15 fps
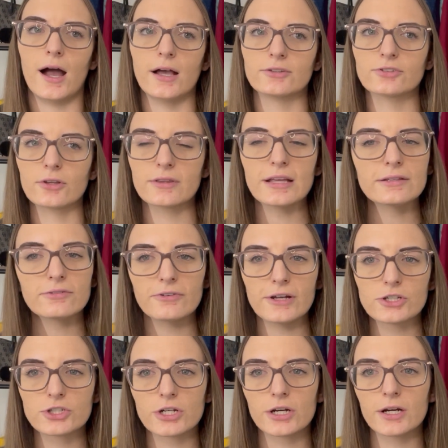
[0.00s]
So this
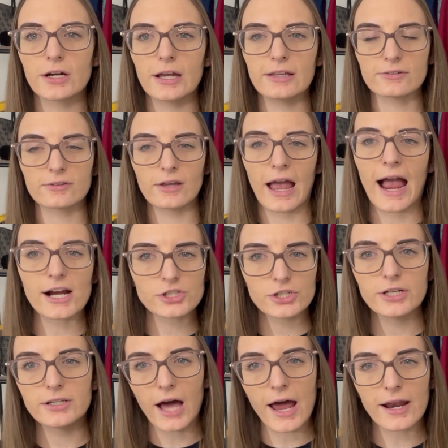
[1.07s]
feature is
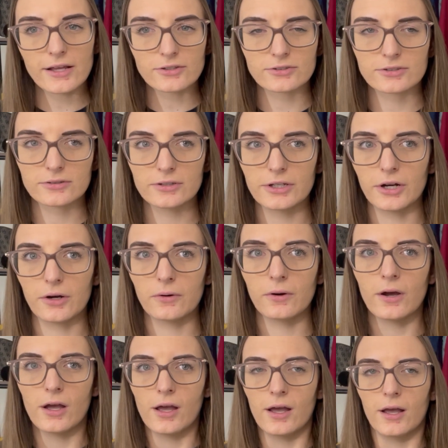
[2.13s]
actually not as, you know,
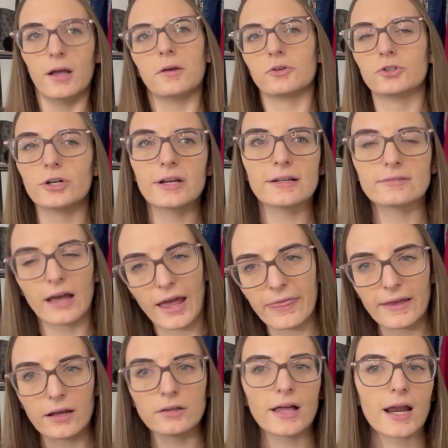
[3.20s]
good as I
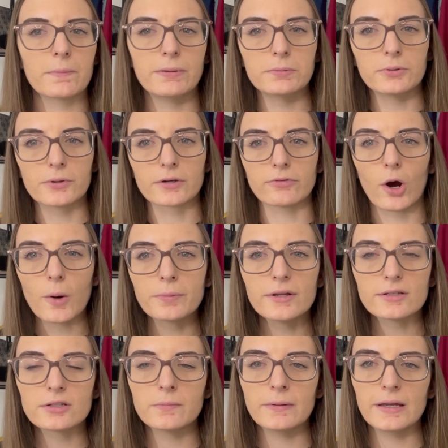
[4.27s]
think a lot of people would have hoped
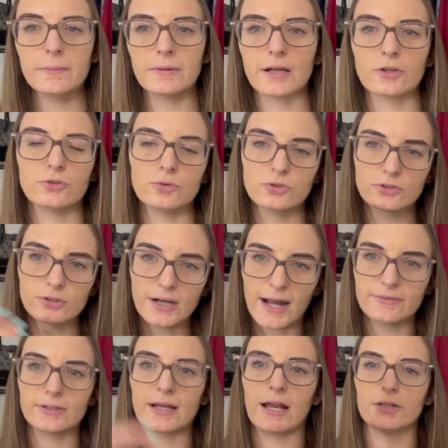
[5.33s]
it to be, because you still
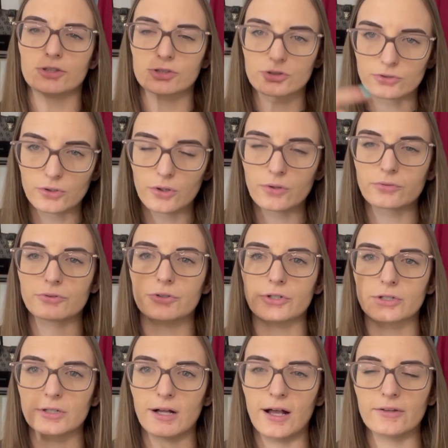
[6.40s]
have to kind of scroll through your
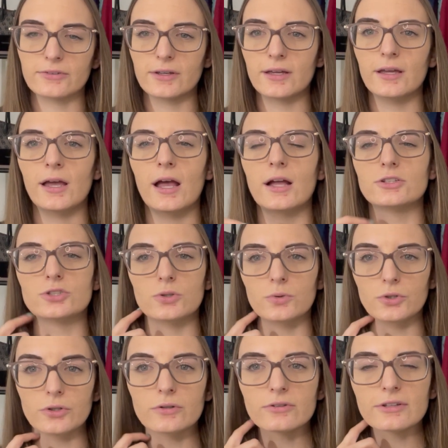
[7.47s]
closet to
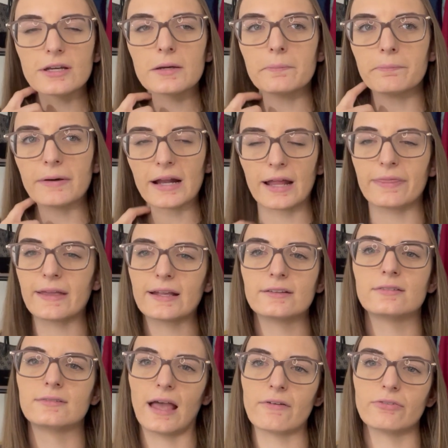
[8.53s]
use it, but I think
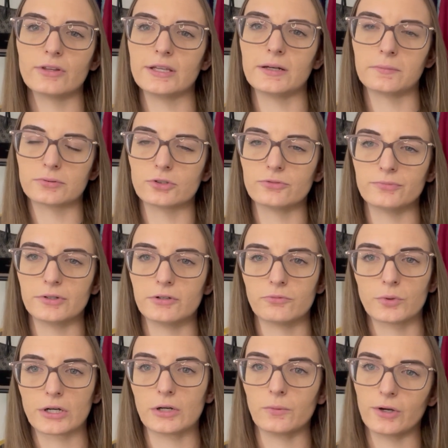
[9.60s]
it's definitely an improvement of
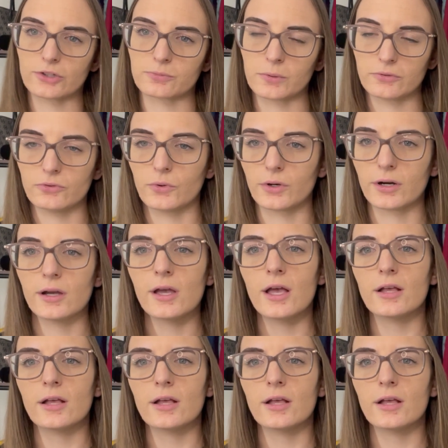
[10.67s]
where it was before.